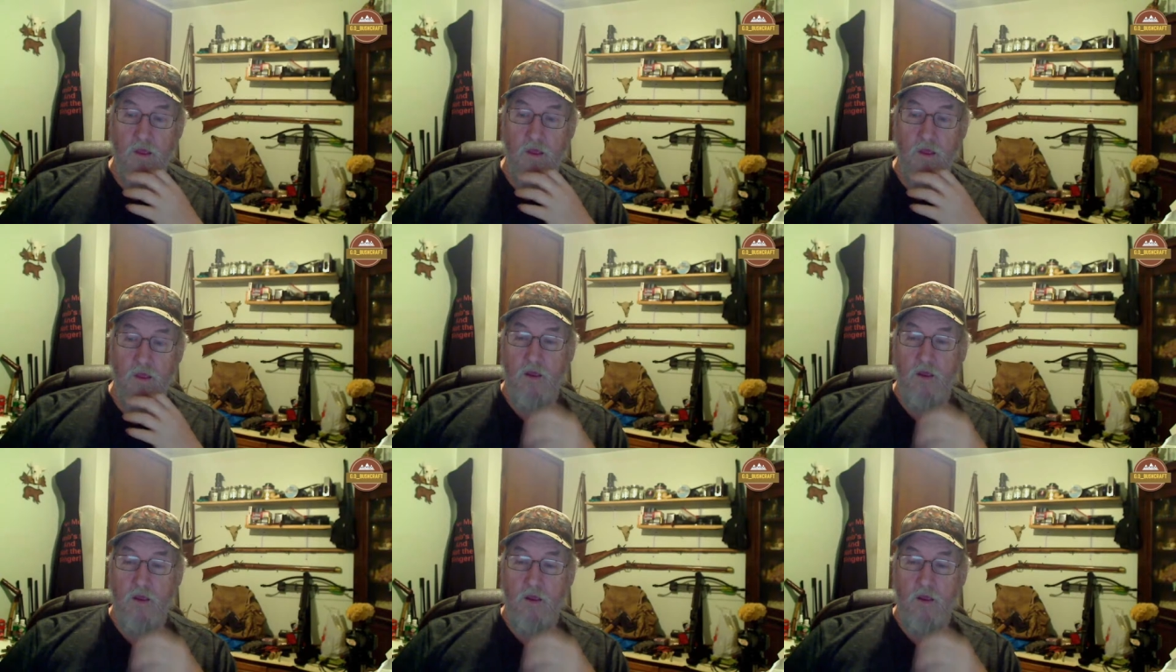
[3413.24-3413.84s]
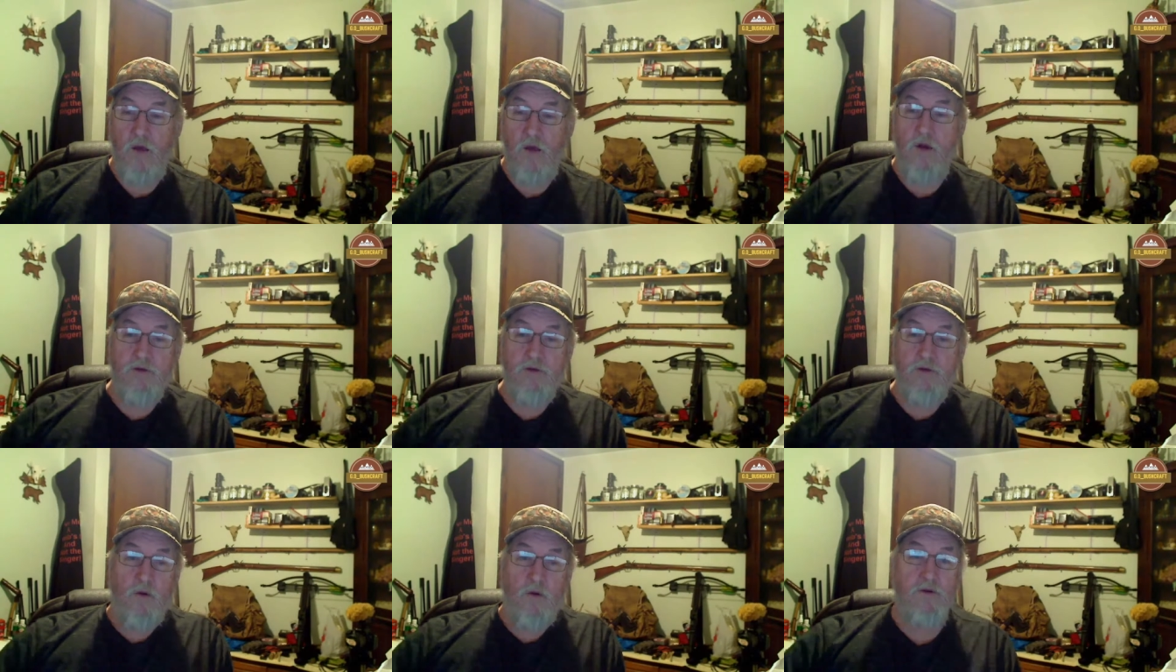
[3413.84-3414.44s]
Yeah, we're not
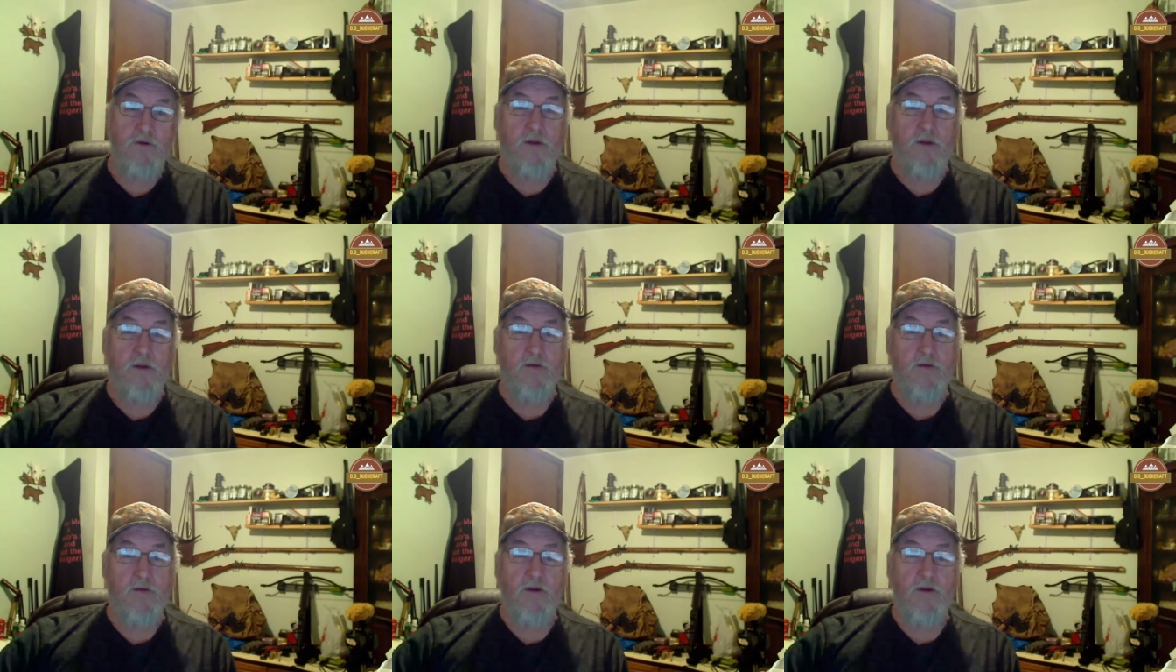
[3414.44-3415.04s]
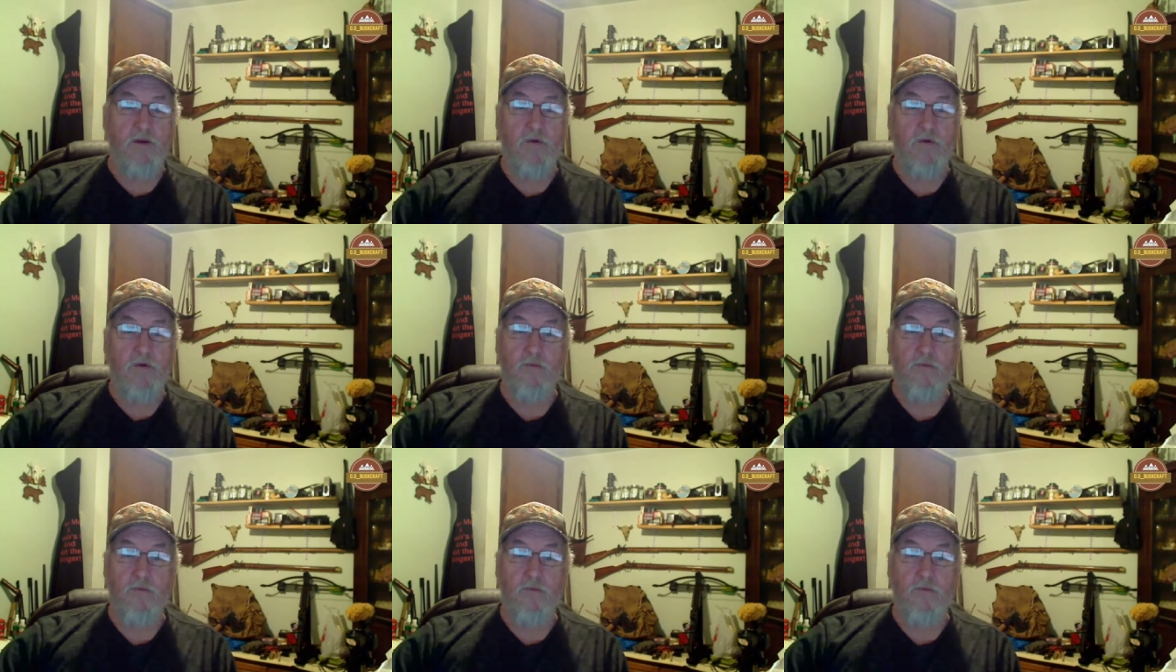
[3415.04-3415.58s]
spring chickens anymore.